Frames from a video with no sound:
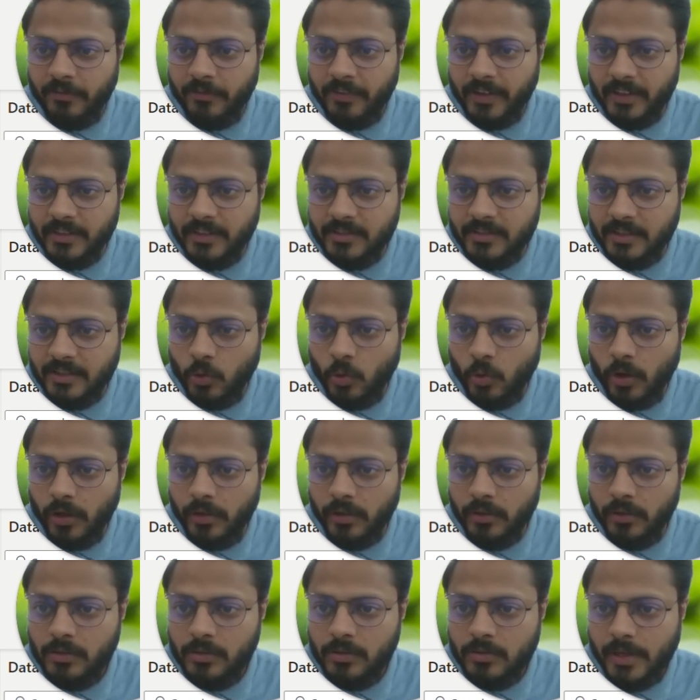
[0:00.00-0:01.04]
fiscal
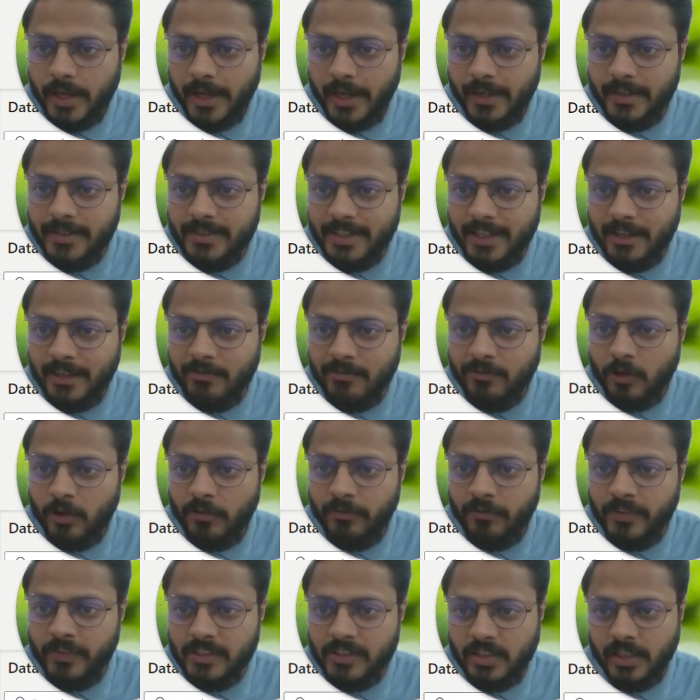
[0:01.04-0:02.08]
quarter and same for
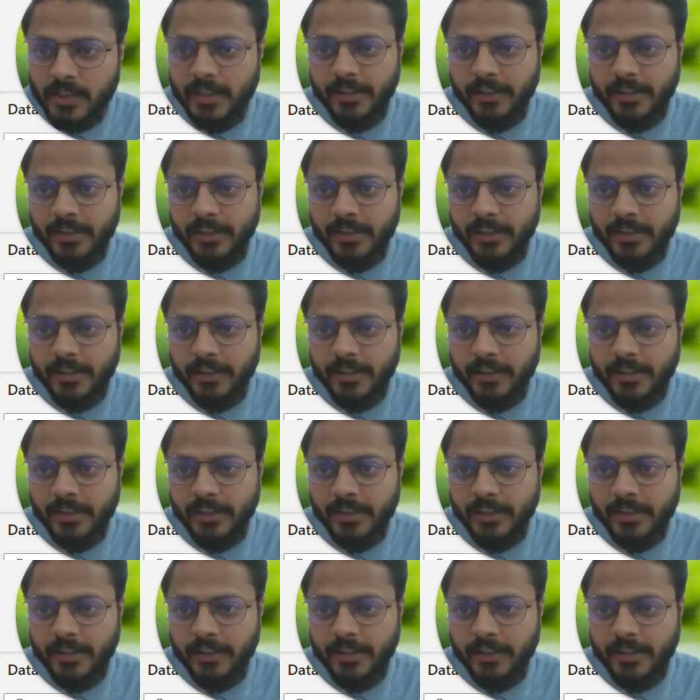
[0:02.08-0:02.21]
fiscal